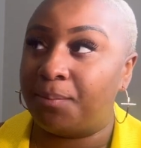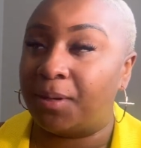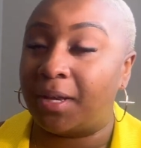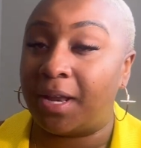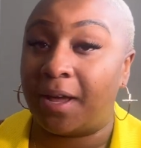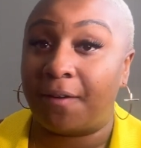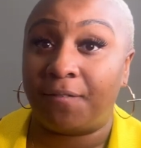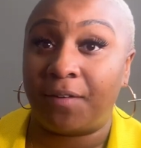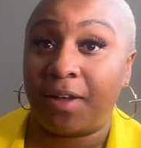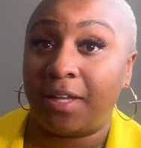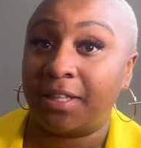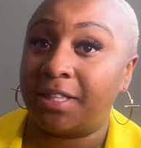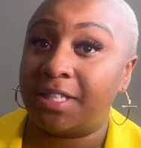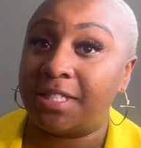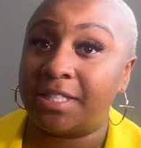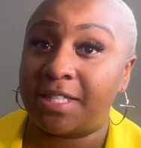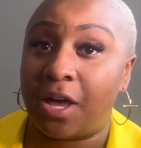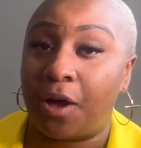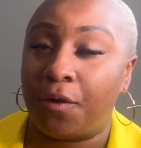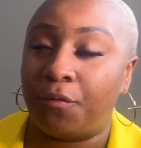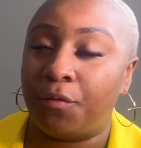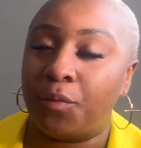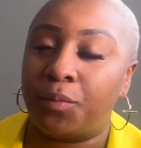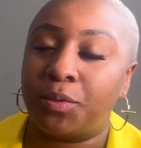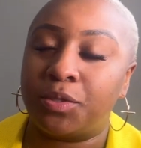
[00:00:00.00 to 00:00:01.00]
but I thought this
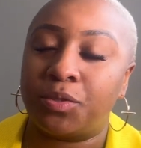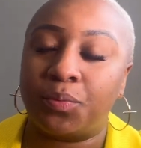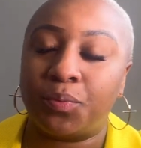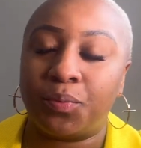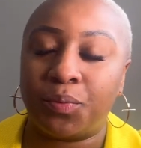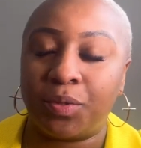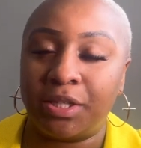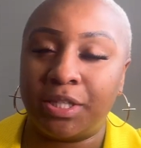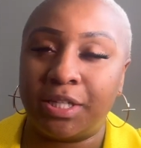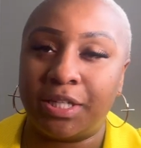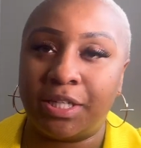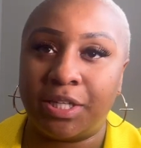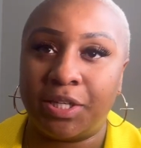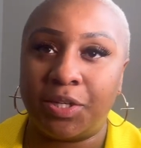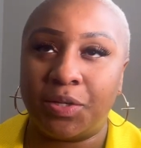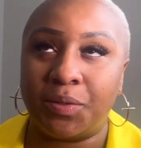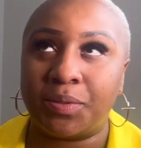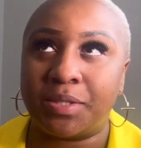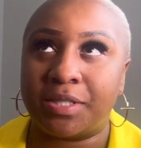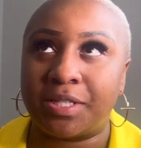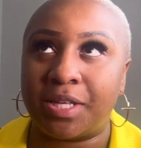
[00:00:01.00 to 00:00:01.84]
outfit was really cute.